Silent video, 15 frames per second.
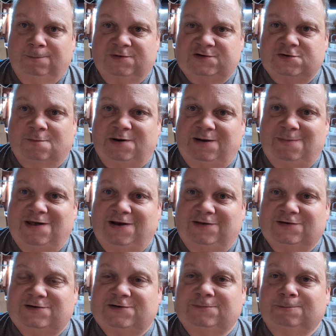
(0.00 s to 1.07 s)
so many
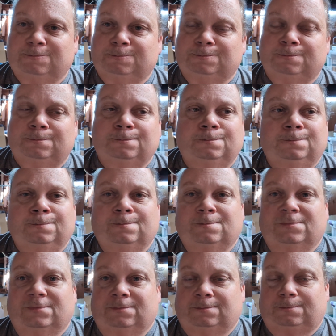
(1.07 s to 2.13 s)
minutes,
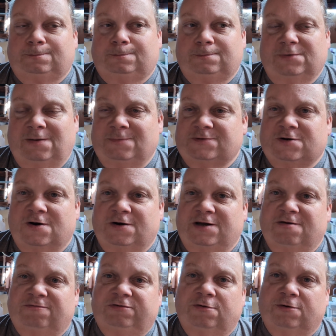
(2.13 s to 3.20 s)
I'm starting
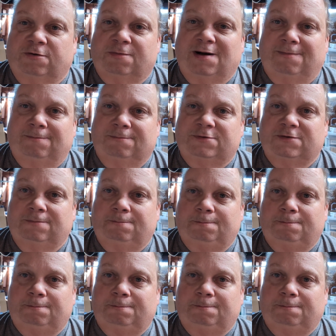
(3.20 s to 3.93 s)
to get floater problems.